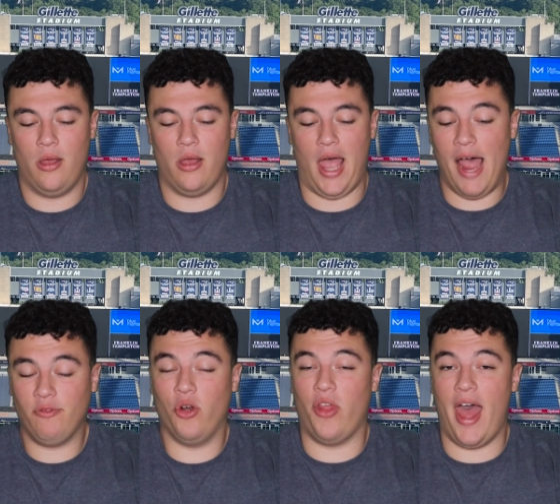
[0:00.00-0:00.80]

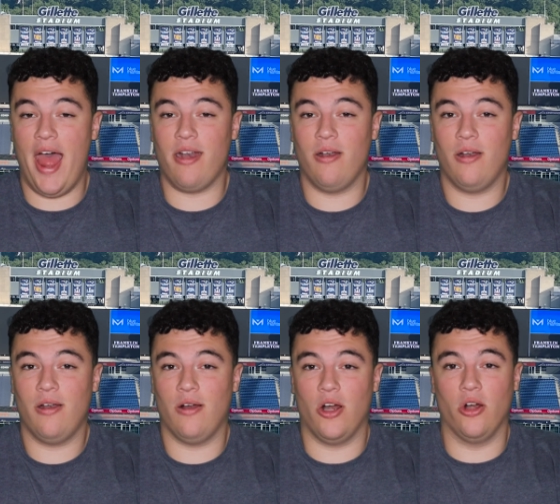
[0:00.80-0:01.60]
After that,
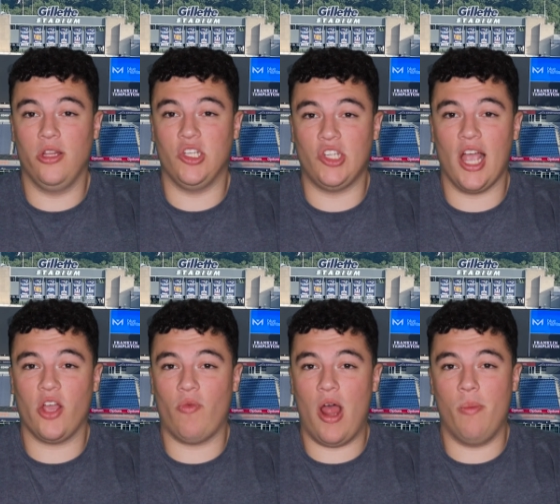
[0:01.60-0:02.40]
early
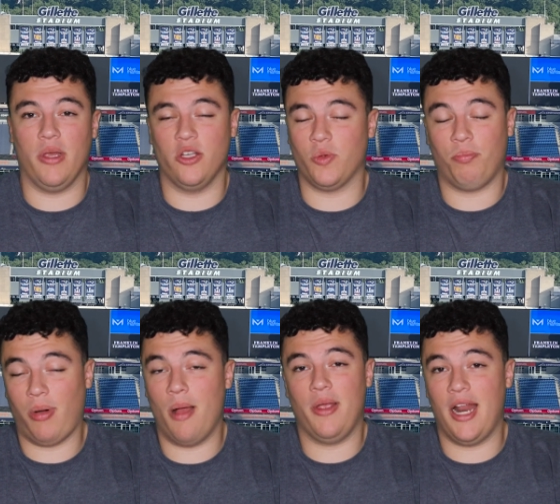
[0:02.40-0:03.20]
second round, because we're
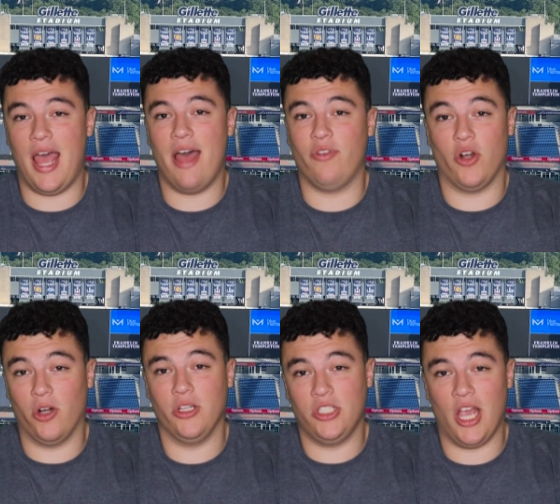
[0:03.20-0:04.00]
probably going to have an
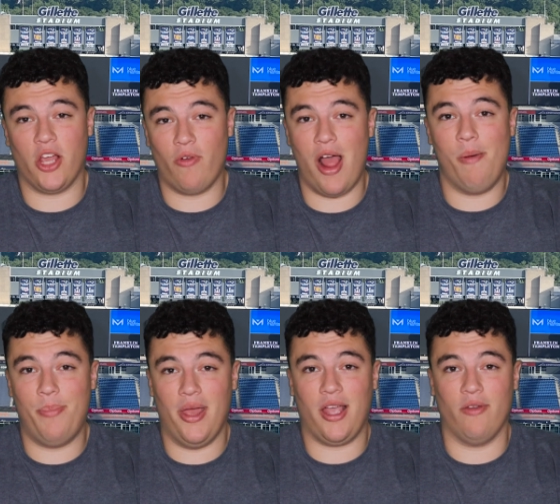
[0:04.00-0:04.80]
early second round
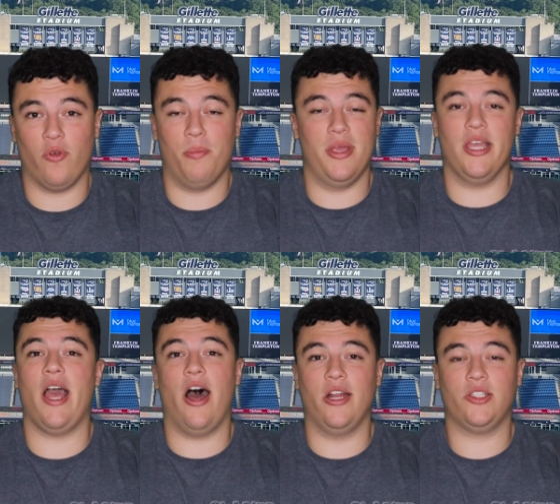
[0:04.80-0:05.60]
pick if we're being
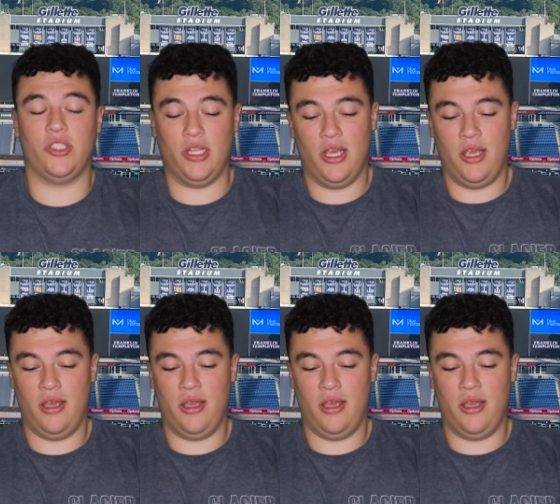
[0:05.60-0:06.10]
honest.